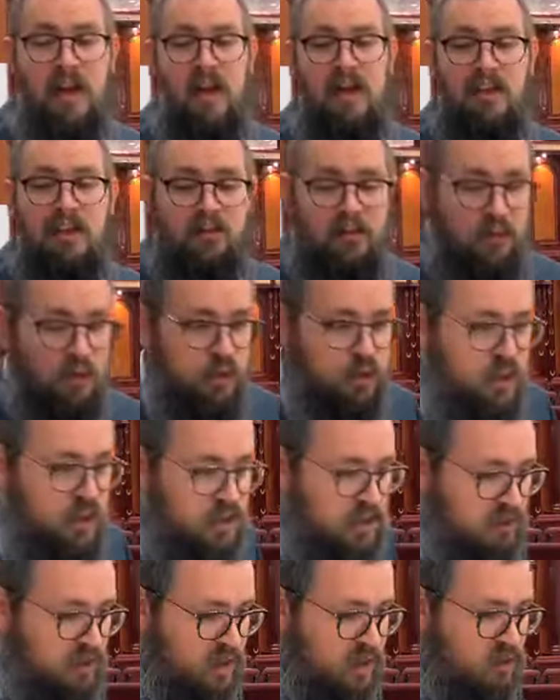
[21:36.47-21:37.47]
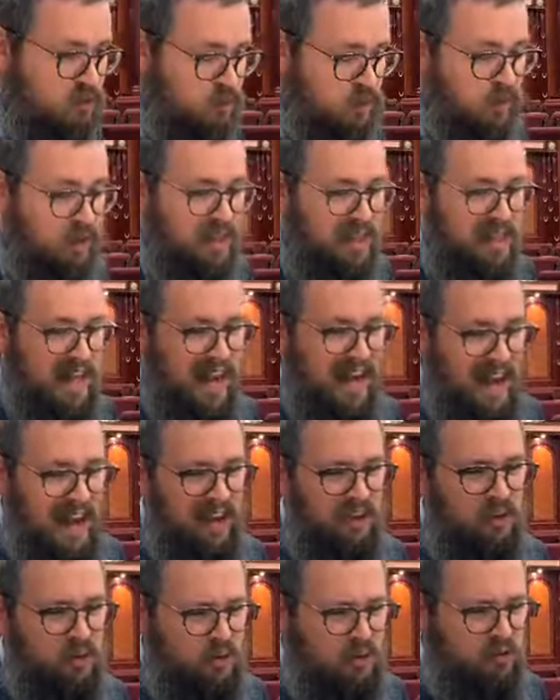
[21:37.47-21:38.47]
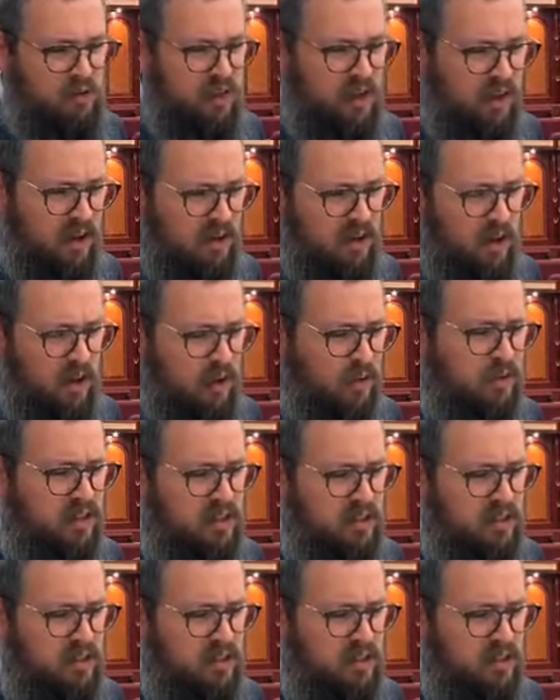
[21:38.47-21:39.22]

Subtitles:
the foolishness of this world and that attitude of the unholy,